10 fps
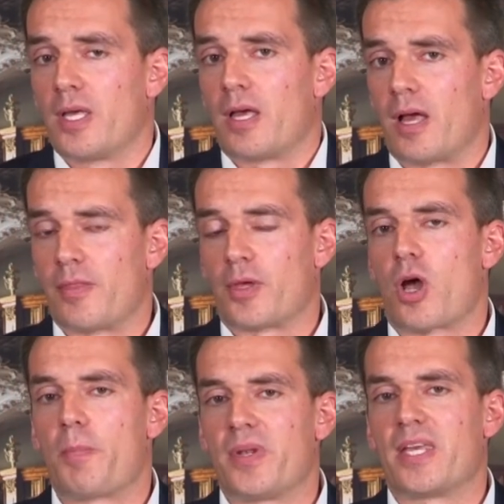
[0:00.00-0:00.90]
the
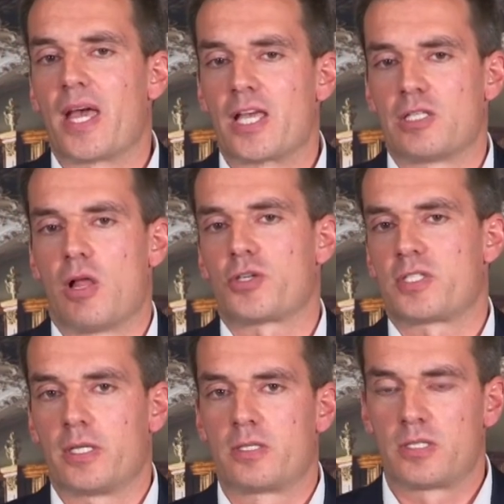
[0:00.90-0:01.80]
company has lost
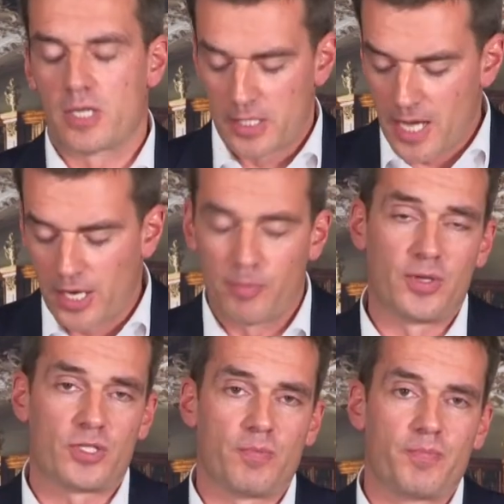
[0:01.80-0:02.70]
its
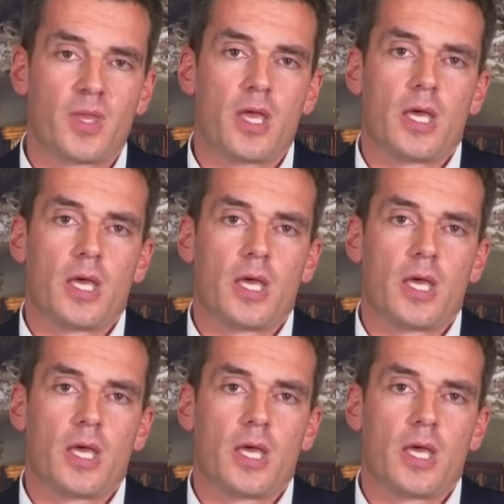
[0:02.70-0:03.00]
dynamism,